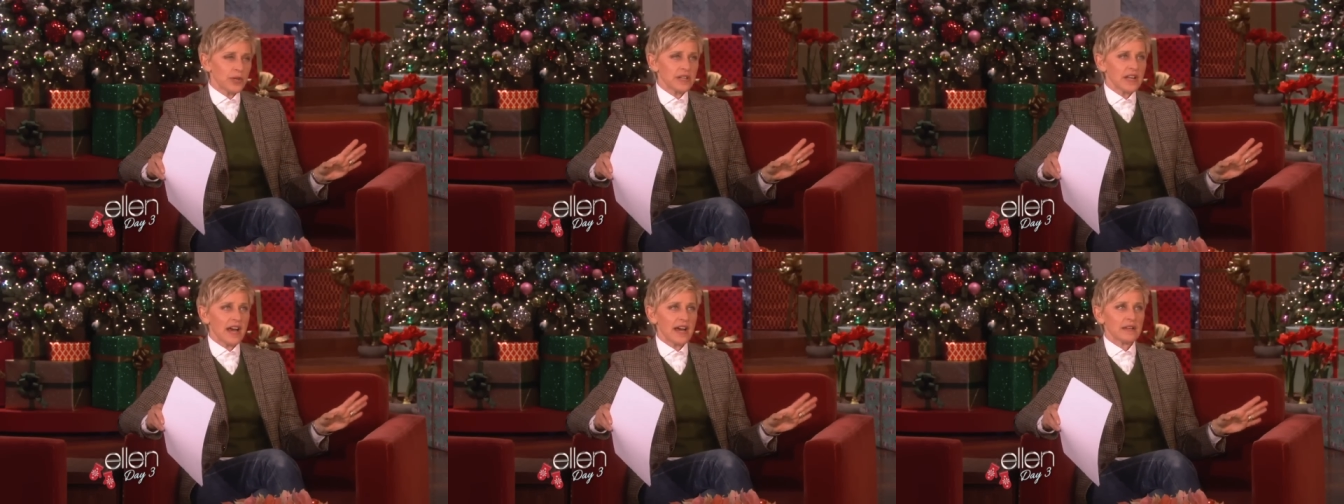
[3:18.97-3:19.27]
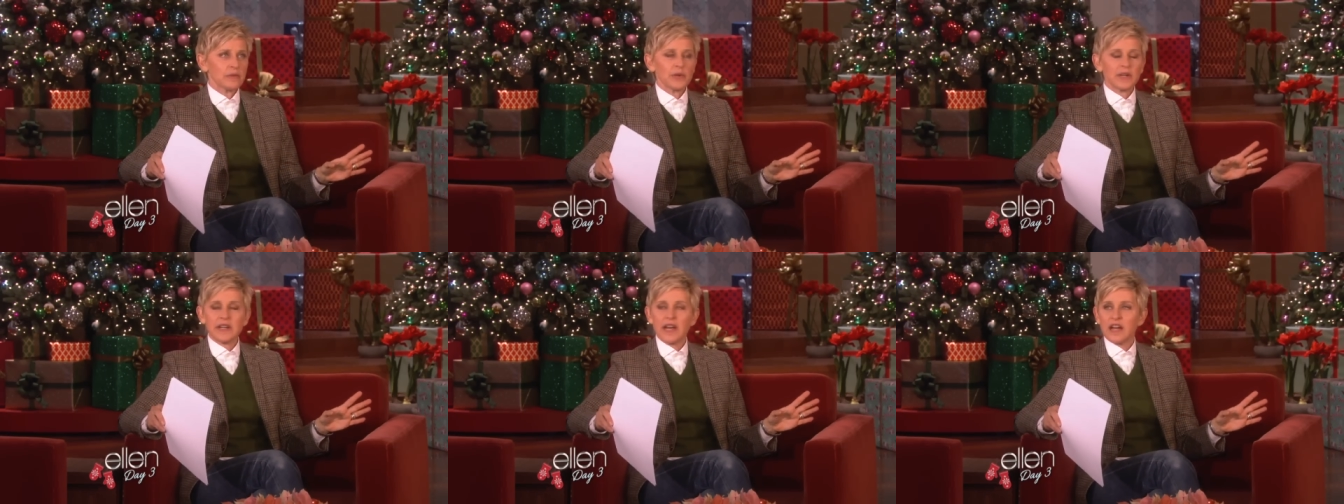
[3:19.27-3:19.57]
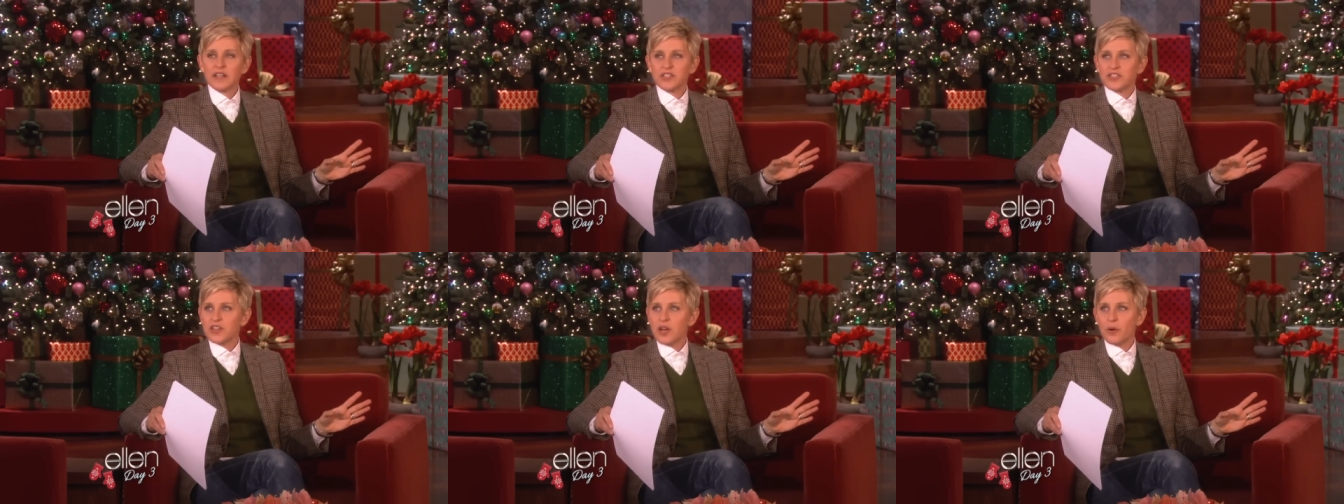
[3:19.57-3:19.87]
We're not, we're
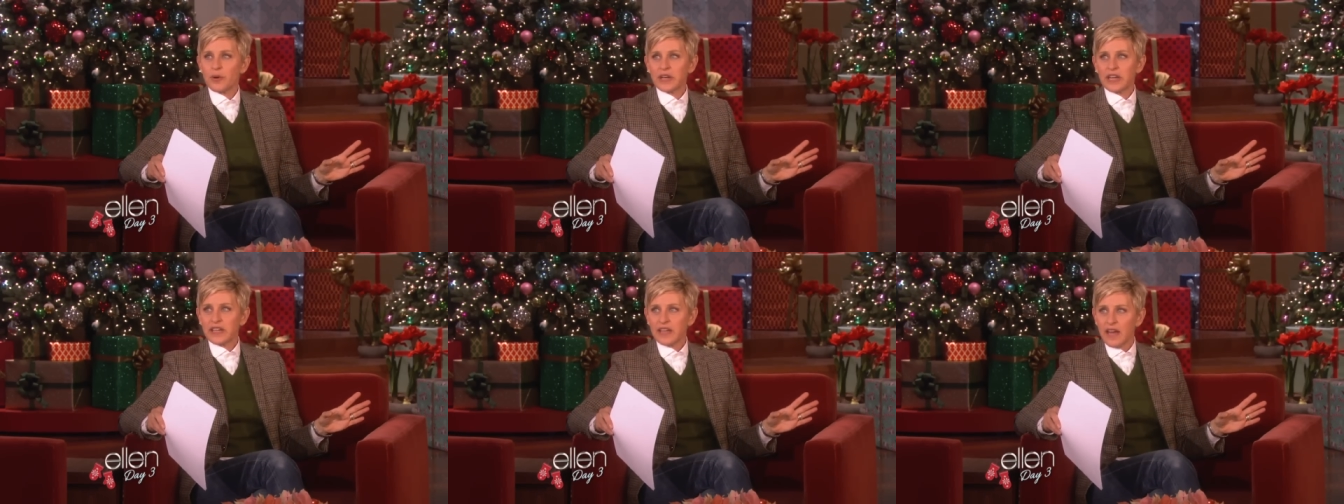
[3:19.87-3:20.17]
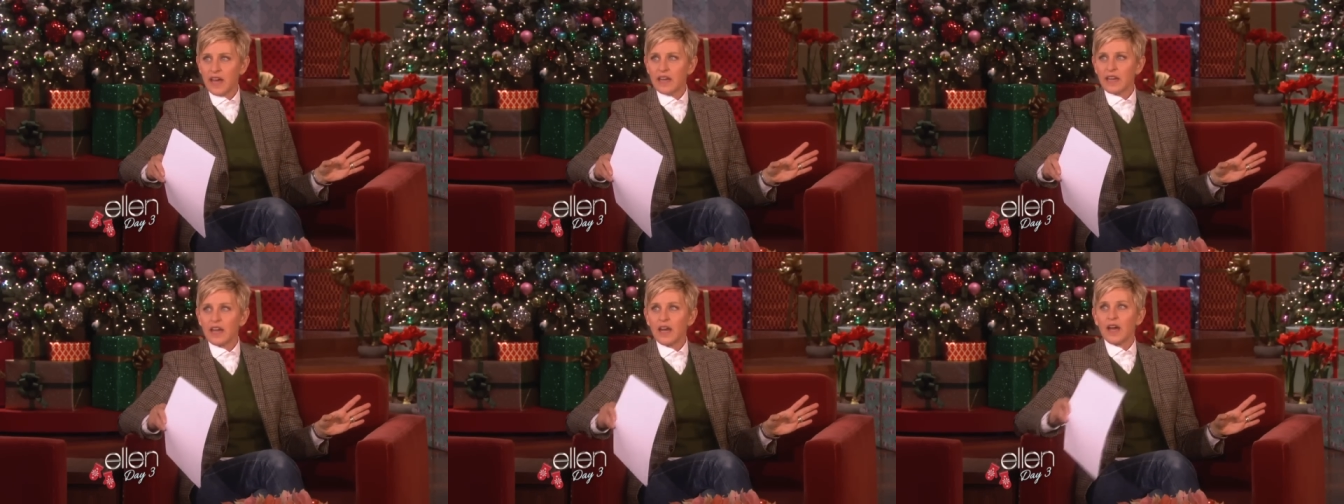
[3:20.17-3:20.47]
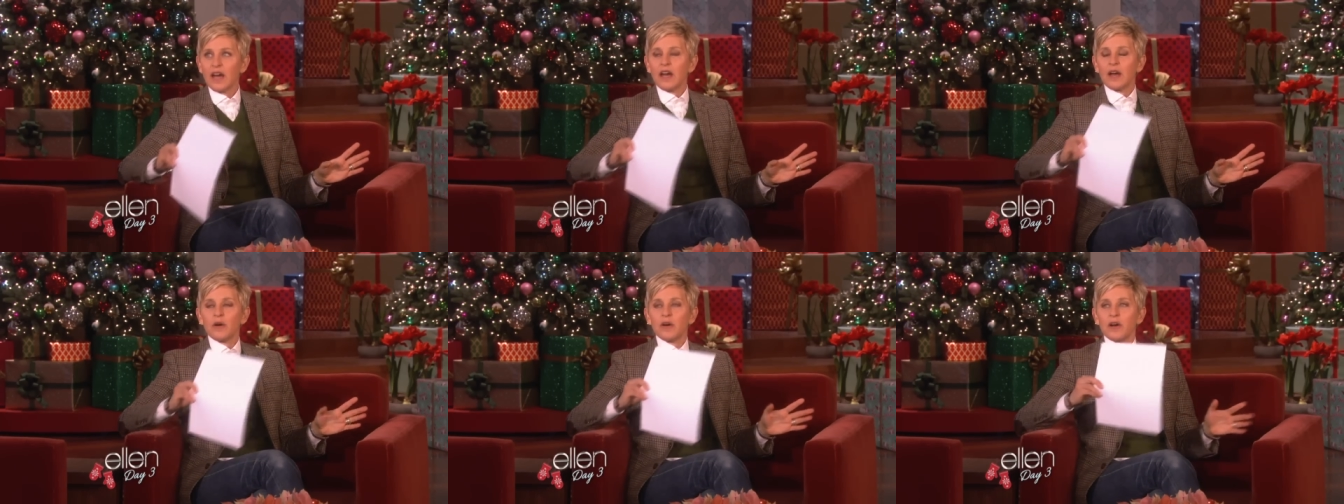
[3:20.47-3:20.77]
not showing it yet.
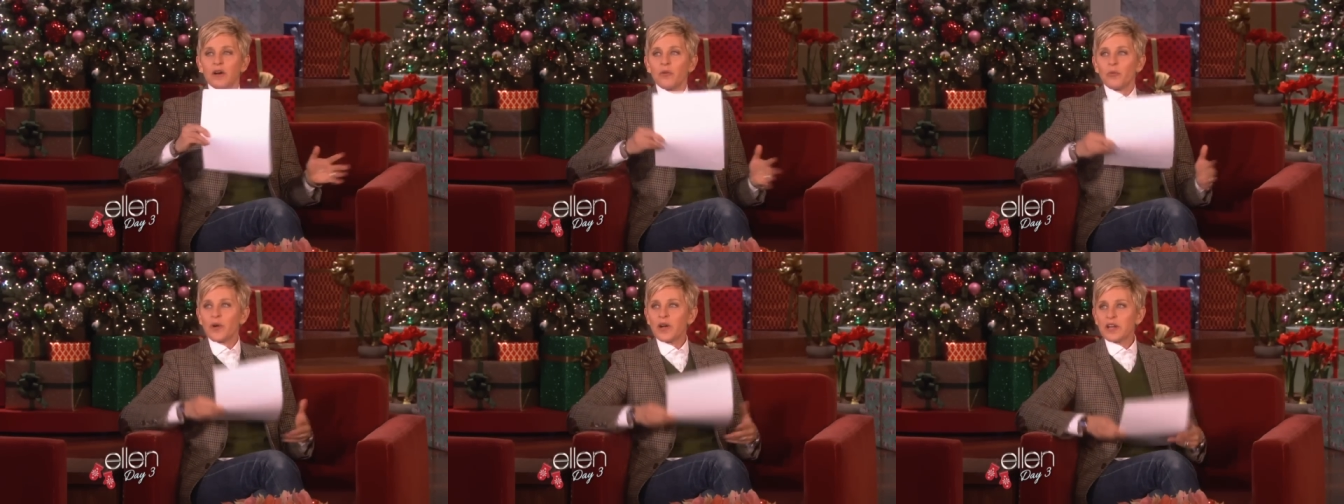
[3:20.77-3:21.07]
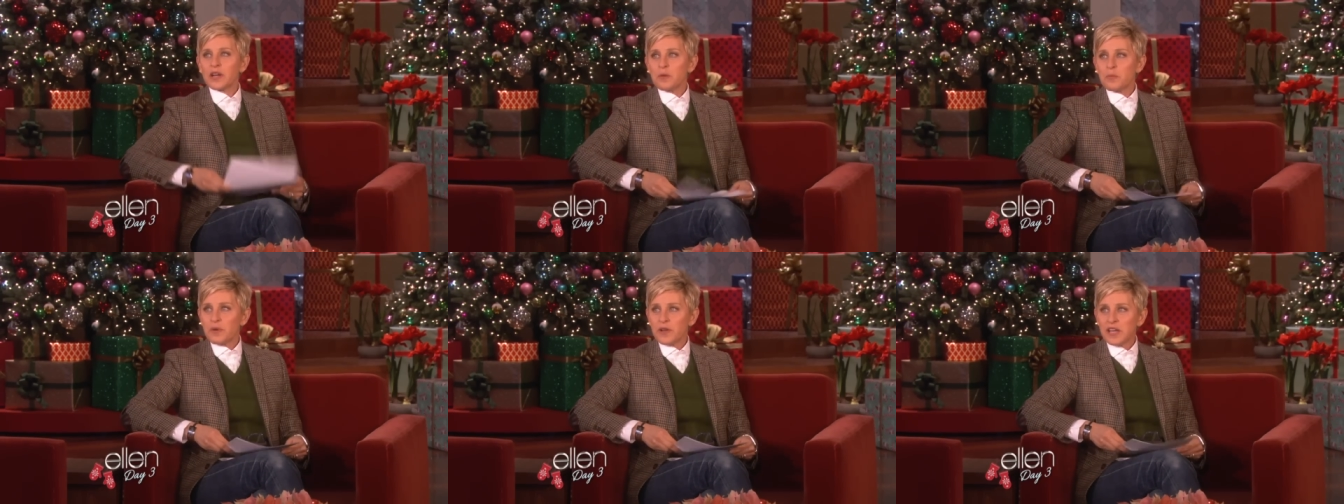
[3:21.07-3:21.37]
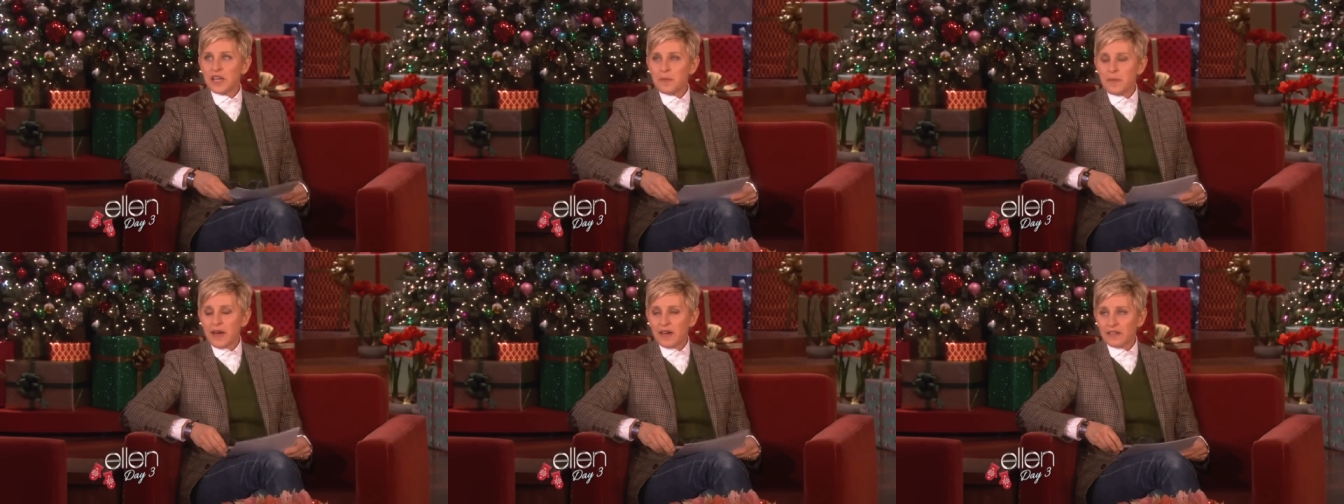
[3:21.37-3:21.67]
We're going to
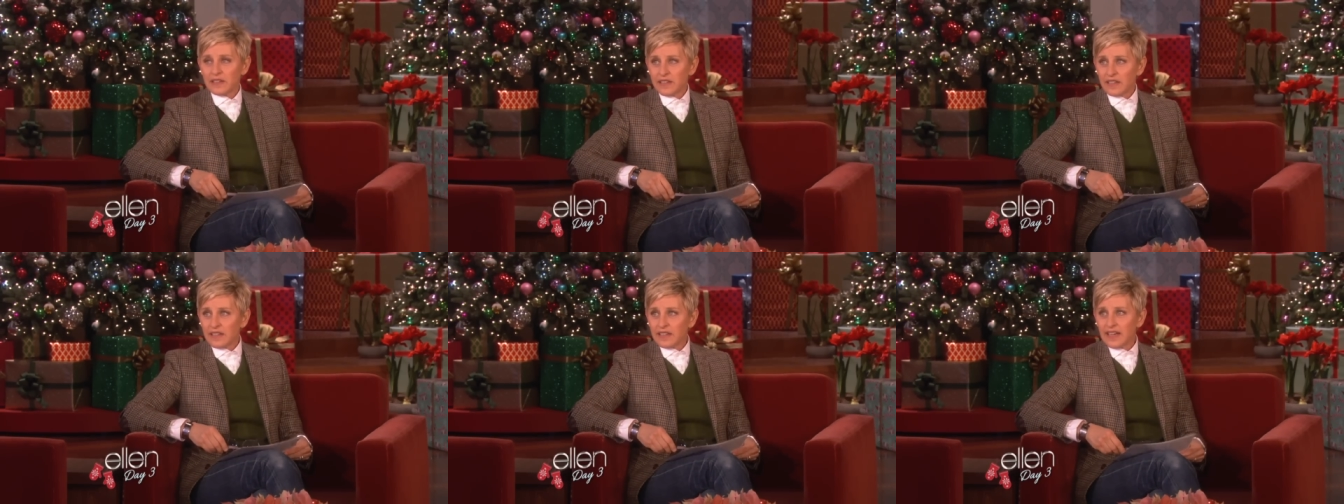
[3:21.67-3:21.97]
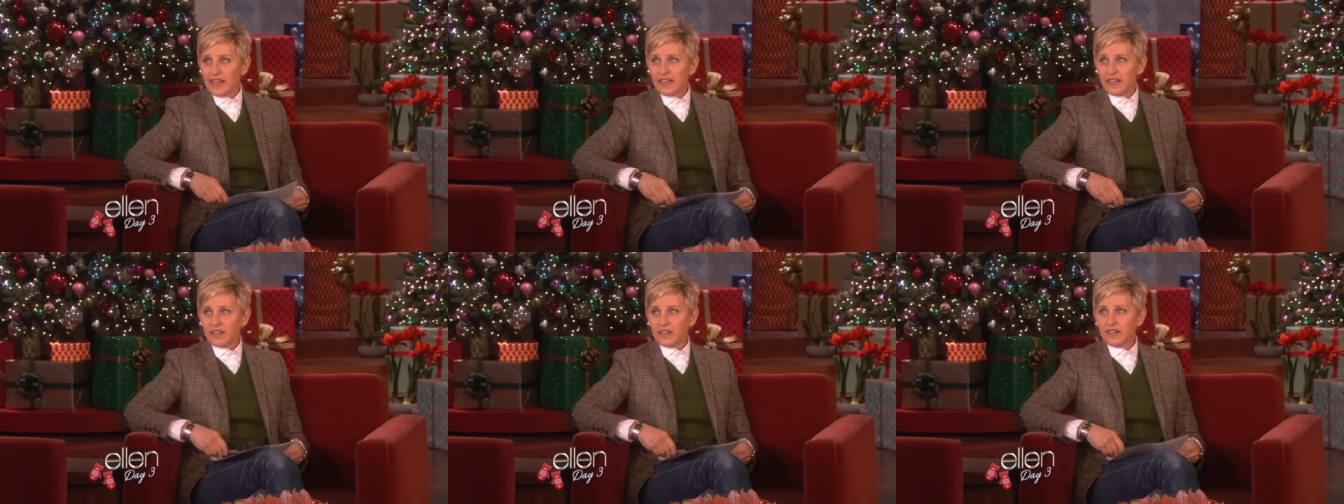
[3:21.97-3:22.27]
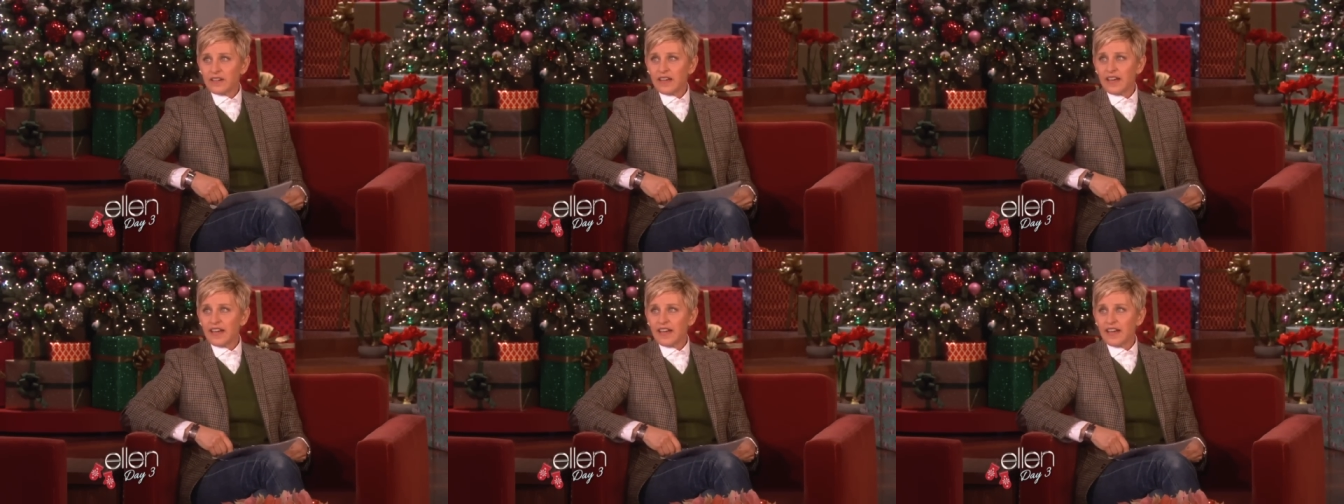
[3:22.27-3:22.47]
bring him out a little later,